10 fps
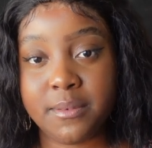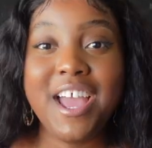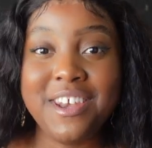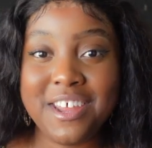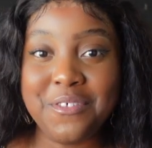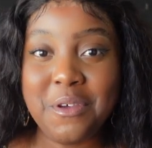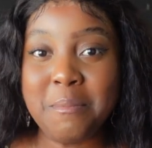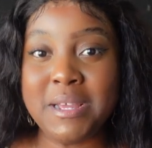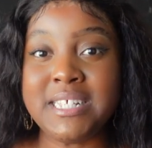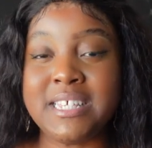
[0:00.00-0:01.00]
Another
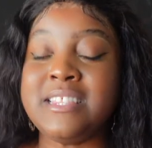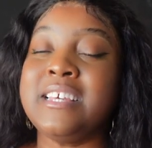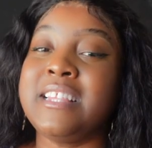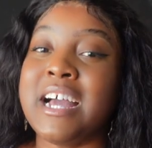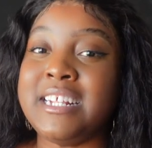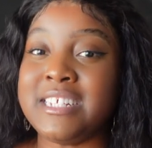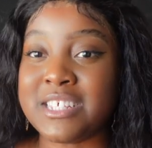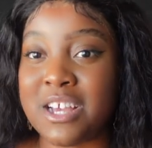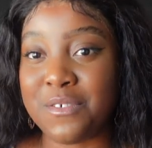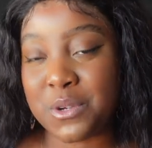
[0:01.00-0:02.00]
amazing thing that I
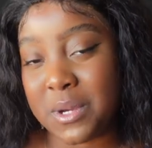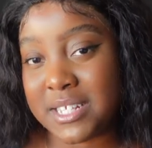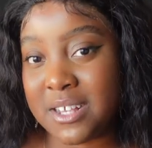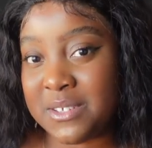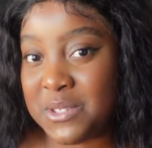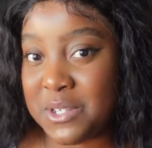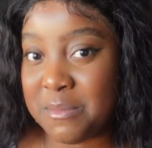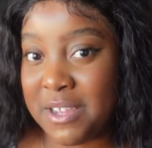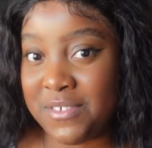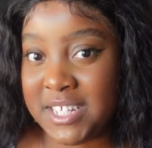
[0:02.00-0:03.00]
discovered whilst I was doing
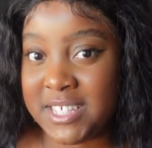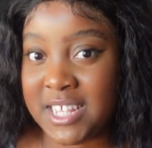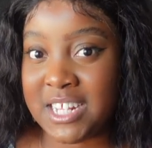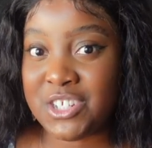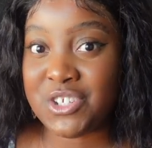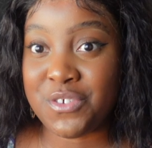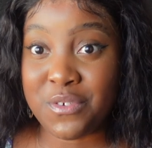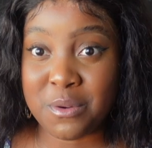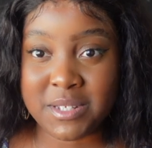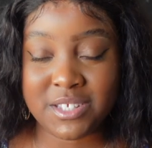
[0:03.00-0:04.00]
my research to
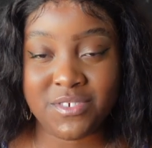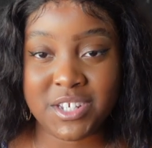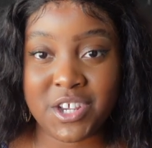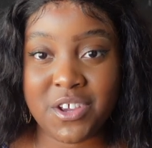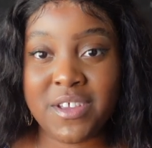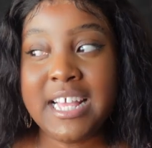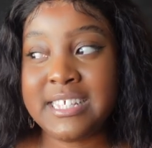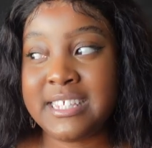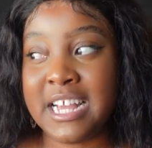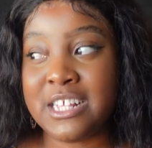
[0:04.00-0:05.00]
film this video
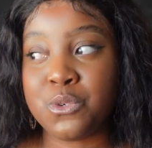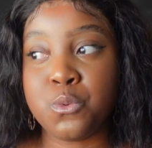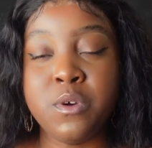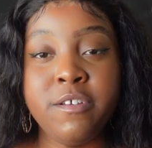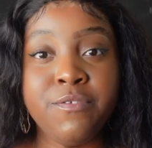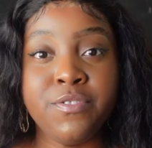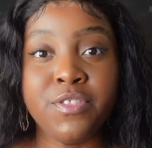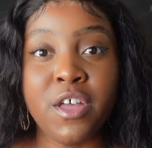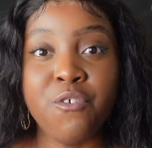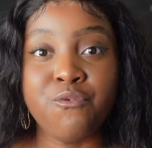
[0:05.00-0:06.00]
is that with
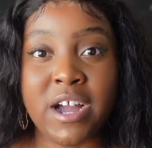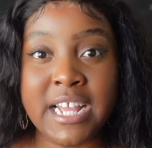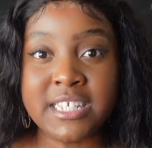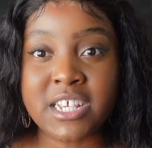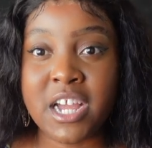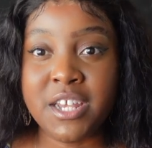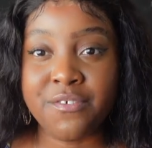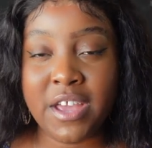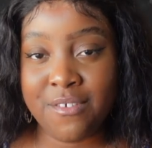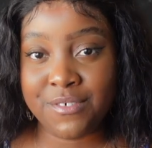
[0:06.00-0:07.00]
the right kind
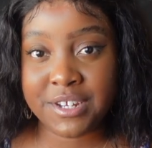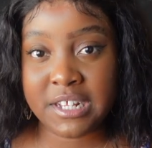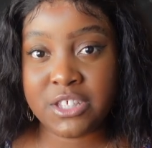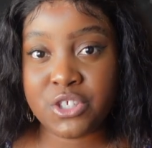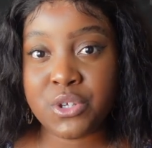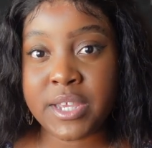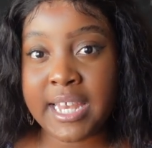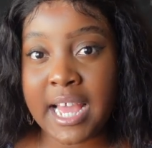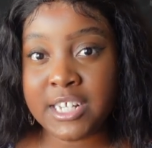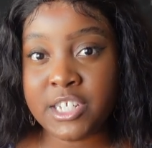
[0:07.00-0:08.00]
of evidence, you
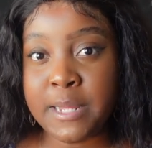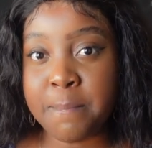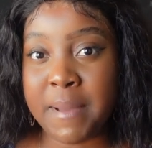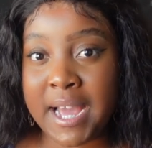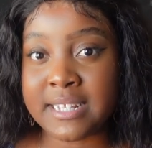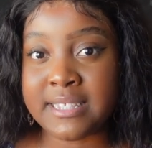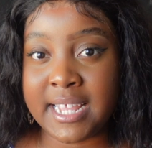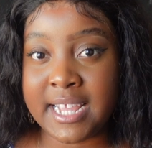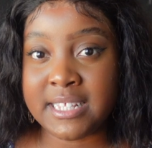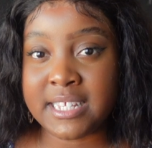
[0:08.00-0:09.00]
can actually
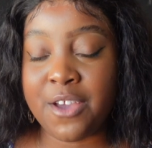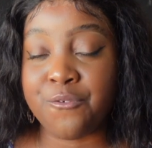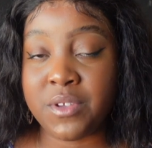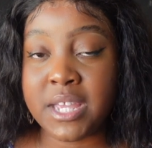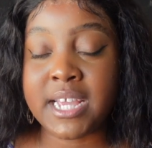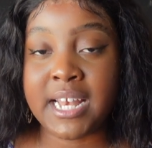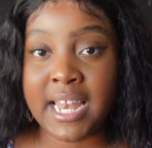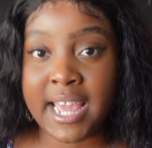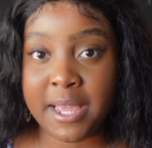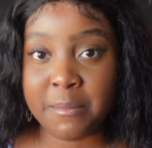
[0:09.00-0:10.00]
backdate and
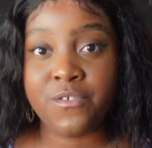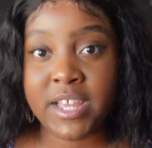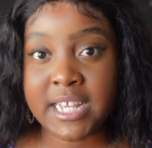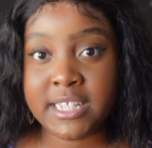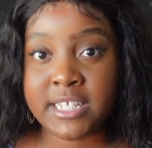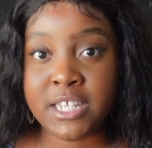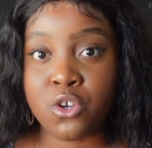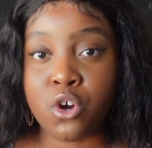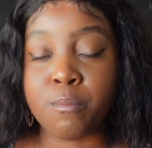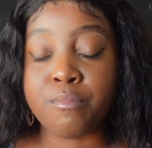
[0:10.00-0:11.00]
reclaim VAT
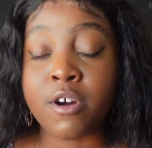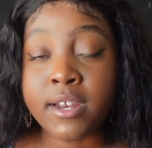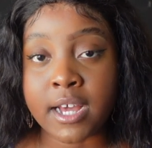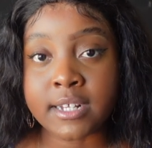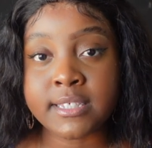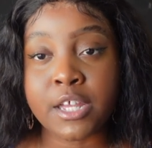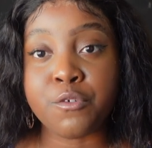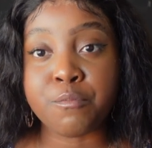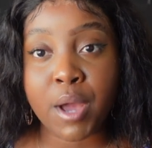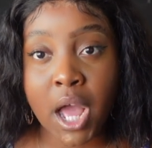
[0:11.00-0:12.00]
on products that
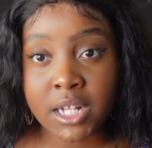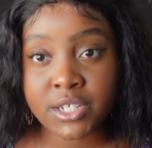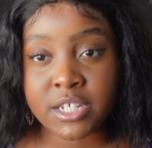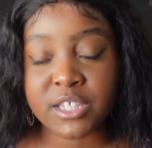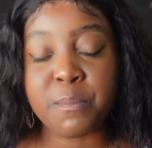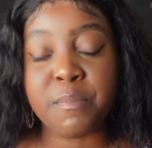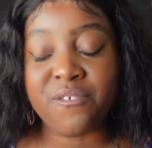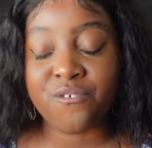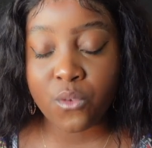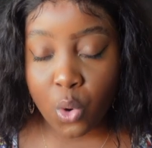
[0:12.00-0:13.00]
you've purchased
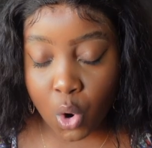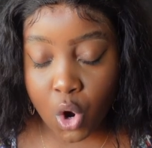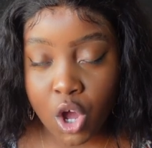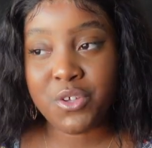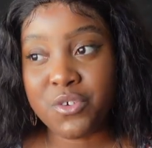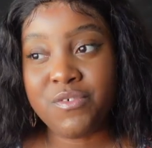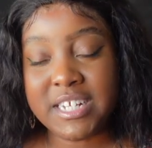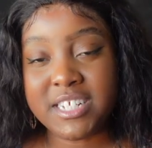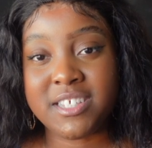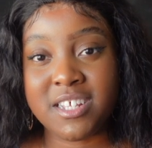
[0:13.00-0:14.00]
before you
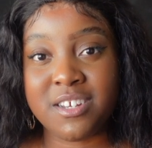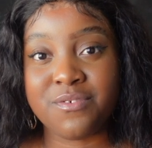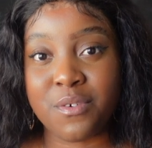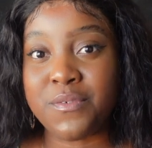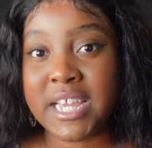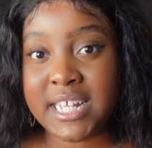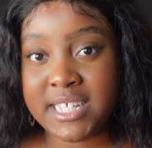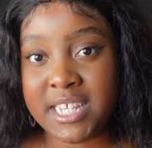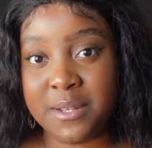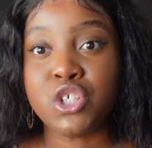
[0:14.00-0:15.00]
registered for
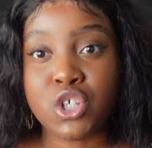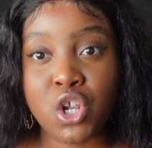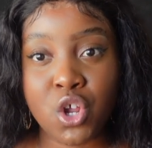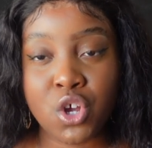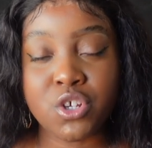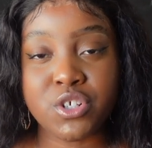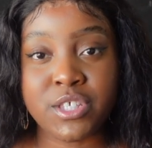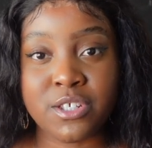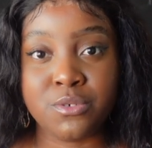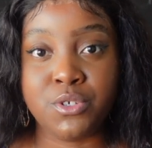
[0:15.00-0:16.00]
VAT, so long you're
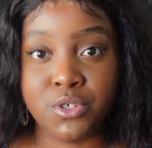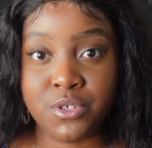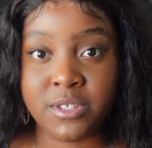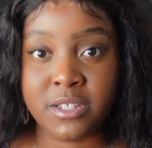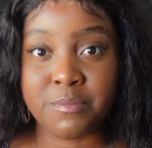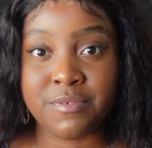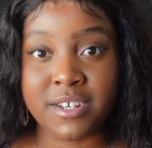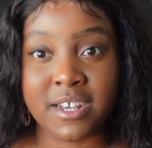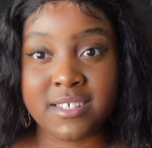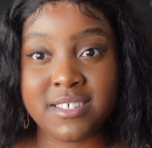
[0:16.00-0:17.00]
still using the
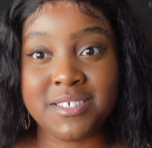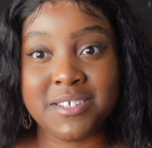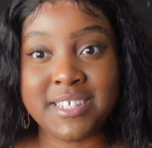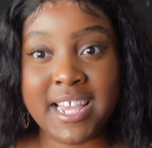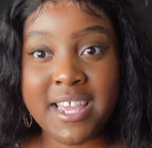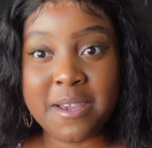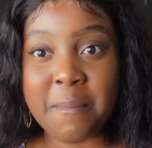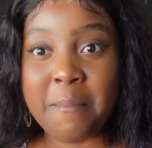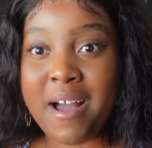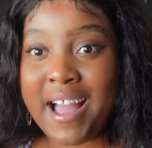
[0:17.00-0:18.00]
products. So take
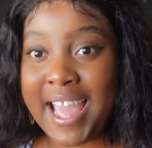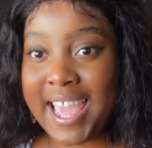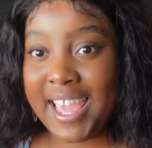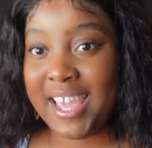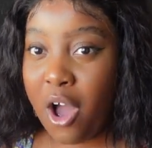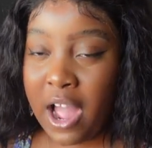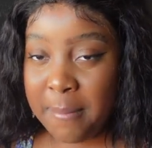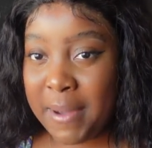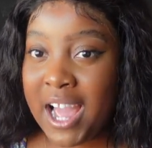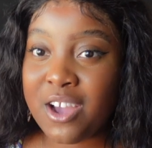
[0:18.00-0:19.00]
my
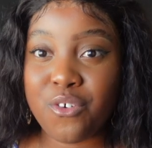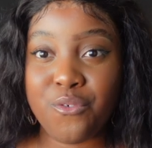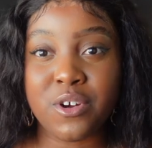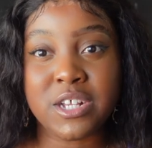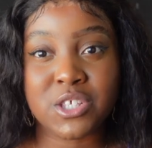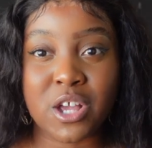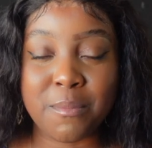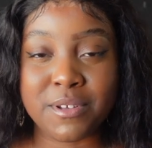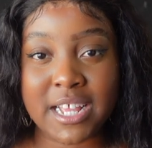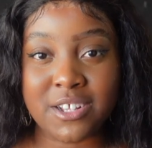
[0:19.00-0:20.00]
iMac, for
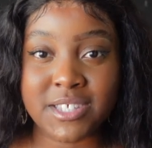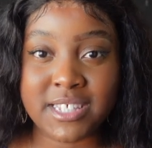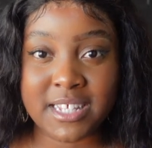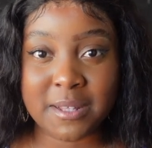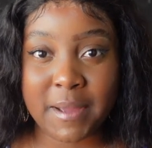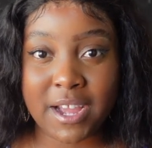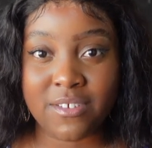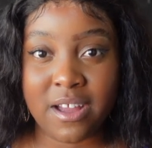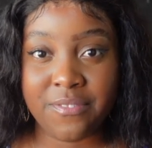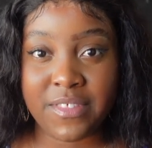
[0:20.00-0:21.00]
example, that you see in the
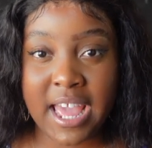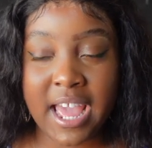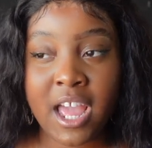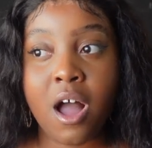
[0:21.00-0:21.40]
background there.